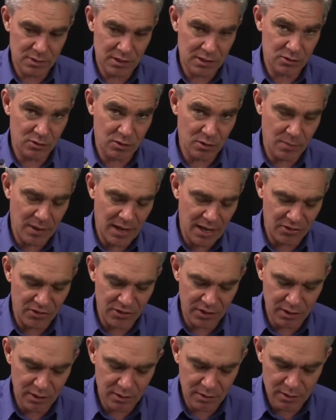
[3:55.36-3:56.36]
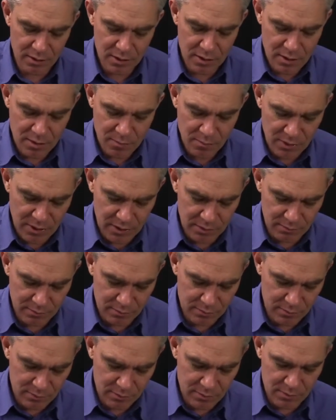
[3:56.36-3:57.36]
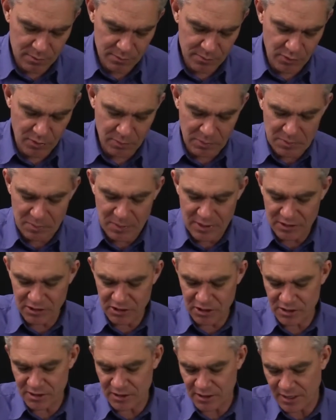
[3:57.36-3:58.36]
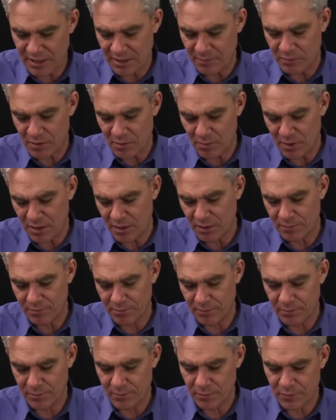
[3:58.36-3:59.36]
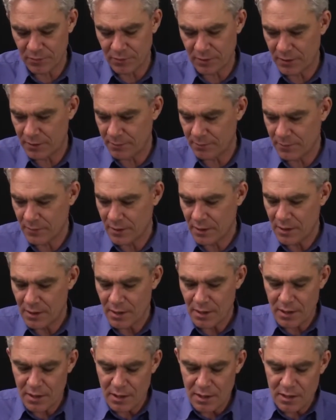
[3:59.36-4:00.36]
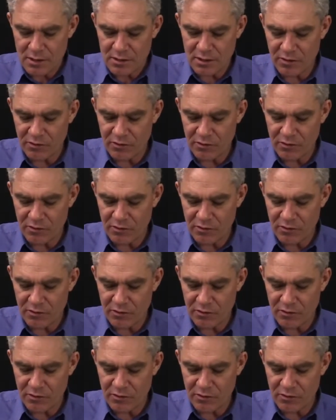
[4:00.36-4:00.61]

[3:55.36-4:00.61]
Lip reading: a bad thing, but probably best just to keep them in. Okay. So